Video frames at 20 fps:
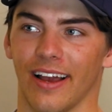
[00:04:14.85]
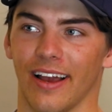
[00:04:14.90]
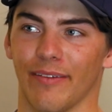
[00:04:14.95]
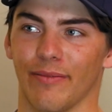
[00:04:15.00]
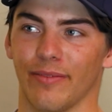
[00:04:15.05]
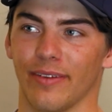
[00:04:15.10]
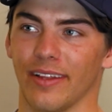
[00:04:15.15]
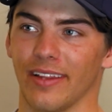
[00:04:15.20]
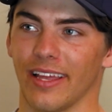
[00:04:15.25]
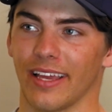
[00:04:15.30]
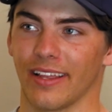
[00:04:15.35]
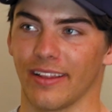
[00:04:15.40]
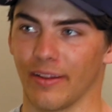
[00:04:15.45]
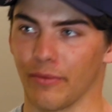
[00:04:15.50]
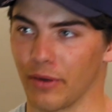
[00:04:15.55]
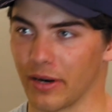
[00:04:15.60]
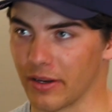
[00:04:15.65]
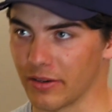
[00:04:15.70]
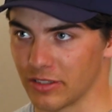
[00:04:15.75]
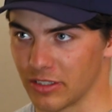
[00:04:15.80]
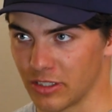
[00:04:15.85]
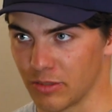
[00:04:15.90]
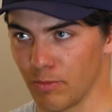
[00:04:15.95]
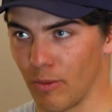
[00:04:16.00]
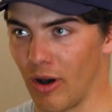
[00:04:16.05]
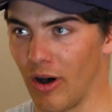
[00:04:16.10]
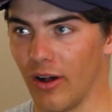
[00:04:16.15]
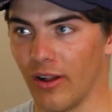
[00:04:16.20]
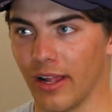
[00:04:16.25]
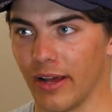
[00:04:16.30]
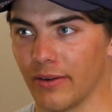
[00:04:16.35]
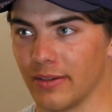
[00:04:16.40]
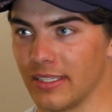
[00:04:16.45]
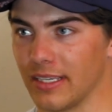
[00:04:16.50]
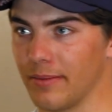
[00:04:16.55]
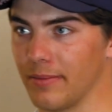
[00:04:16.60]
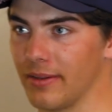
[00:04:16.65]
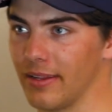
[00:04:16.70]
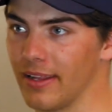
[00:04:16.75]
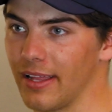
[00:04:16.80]
I feel like when I was small, I was
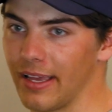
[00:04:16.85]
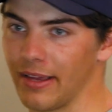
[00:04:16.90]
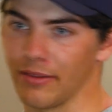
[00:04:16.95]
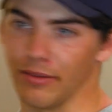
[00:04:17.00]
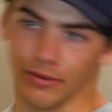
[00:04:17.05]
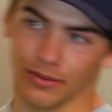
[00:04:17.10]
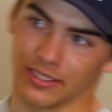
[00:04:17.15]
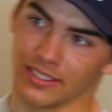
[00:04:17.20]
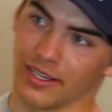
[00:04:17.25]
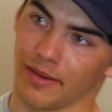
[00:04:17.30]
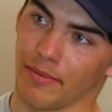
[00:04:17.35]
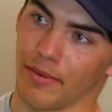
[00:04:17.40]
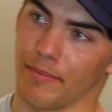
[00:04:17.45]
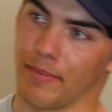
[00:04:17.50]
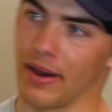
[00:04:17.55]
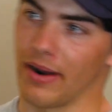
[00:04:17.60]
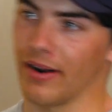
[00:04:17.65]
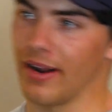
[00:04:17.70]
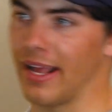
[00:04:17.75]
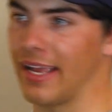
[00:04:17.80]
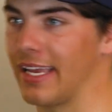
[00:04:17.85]
able to, there was something about it.